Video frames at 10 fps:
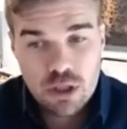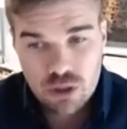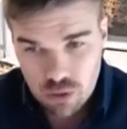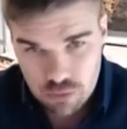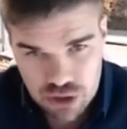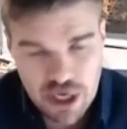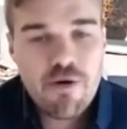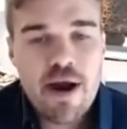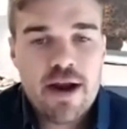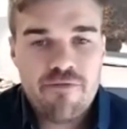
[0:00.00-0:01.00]
to
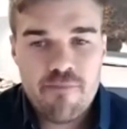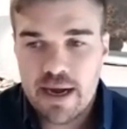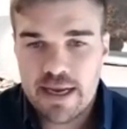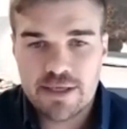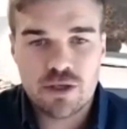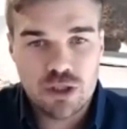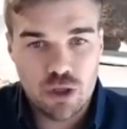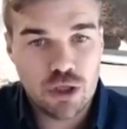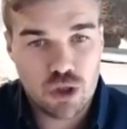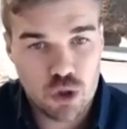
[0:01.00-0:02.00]
generate enough money so that you
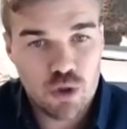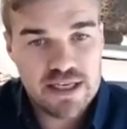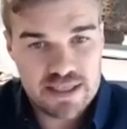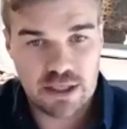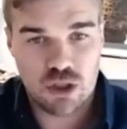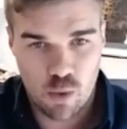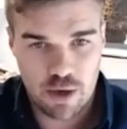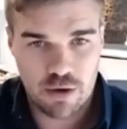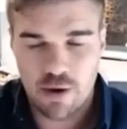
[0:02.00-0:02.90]
can do these things you want to do.